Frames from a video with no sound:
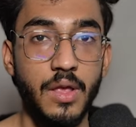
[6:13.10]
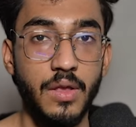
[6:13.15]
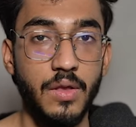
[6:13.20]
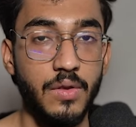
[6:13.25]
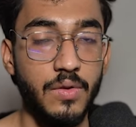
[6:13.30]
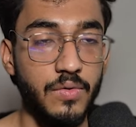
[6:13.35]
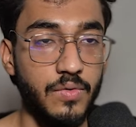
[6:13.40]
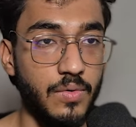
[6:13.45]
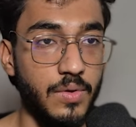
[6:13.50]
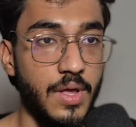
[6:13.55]

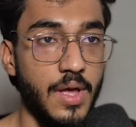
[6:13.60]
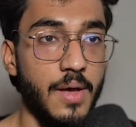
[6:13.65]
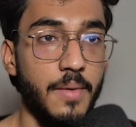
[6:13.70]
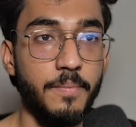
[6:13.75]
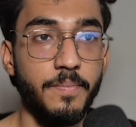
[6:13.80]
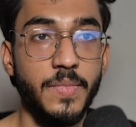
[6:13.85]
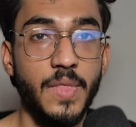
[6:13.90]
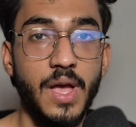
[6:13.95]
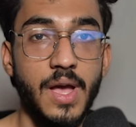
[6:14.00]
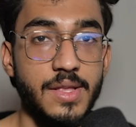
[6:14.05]
So yeah,
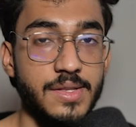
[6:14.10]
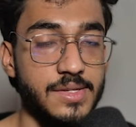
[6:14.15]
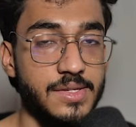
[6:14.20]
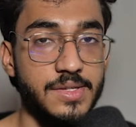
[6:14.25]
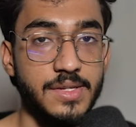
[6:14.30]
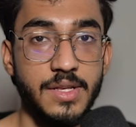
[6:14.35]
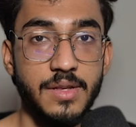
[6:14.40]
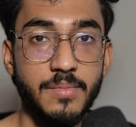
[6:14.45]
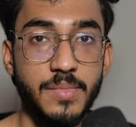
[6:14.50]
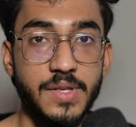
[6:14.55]
I just
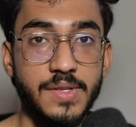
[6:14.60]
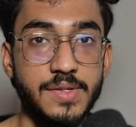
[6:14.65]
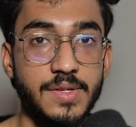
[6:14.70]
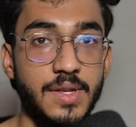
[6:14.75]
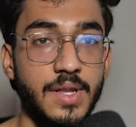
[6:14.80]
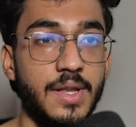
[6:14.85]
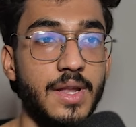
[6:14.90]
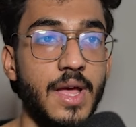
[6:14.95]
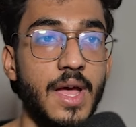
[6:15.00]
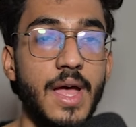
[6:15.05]
share my
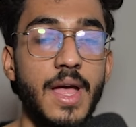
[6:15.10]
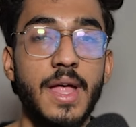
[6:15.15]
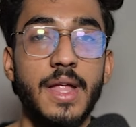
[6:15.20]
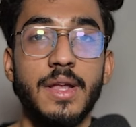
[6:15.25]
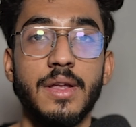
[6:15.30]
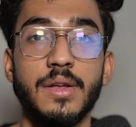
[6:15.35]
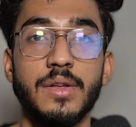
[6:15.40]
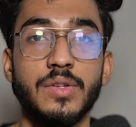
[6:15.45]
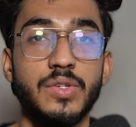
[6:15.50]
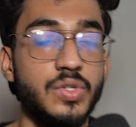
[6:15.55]
screen
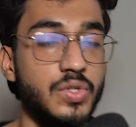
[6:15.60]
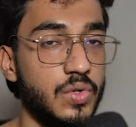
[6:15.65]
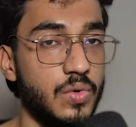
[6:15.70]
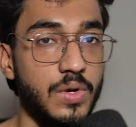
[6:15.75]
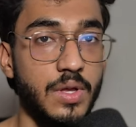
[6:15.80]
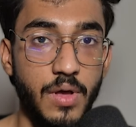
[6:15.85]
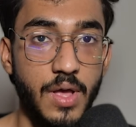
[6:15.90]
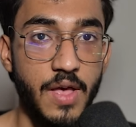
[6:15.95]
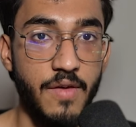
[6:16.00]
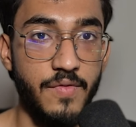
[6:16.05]
and show
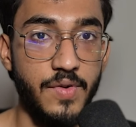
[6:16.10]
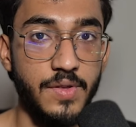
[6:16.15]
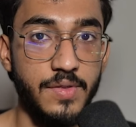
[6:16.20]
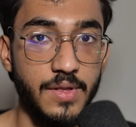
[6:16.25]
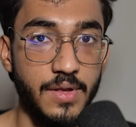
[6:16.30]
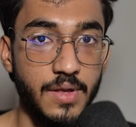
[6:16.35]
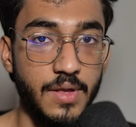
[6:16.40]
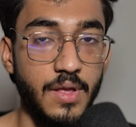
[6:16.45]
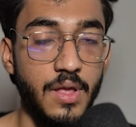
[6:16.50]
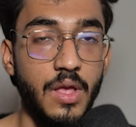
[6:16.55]
him
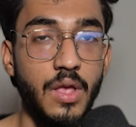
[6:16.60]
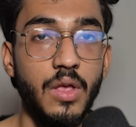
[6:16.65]
everything.